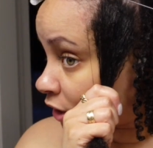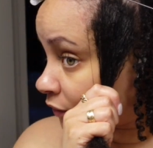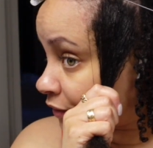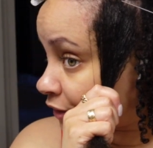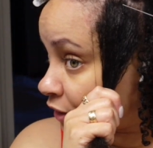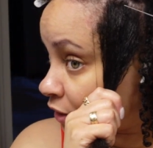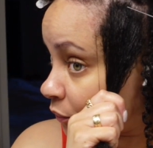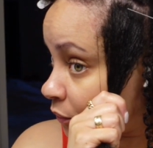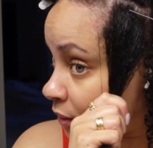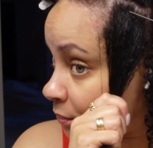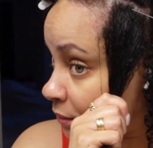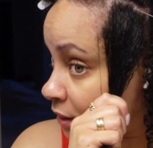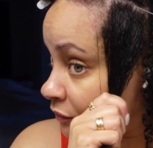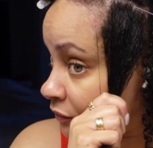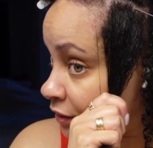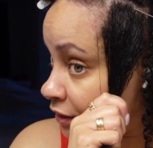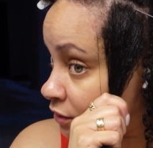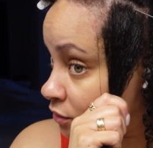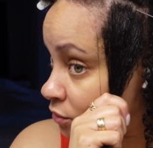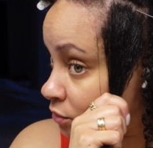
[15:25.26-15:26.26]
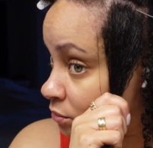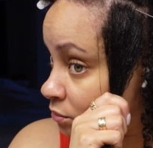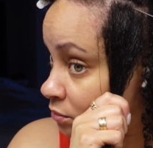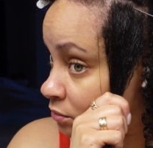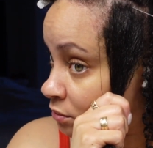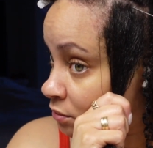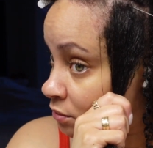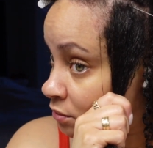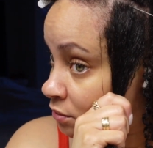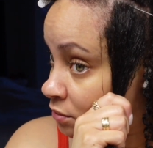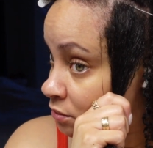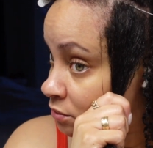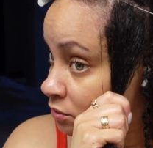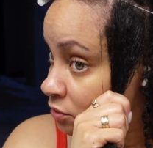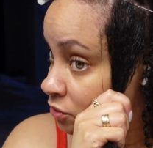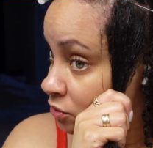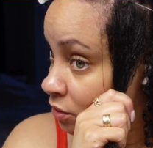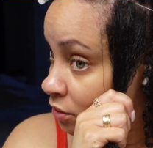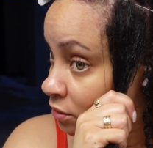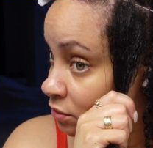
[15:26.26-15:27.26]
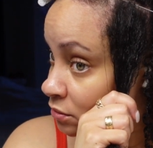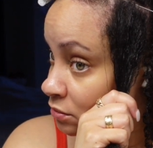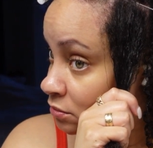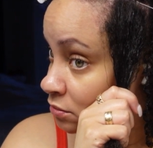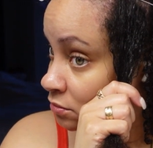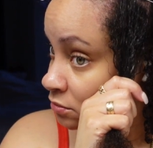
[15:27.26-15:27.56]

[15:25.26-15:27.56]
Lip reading: already know what I'm getting ready to do. So.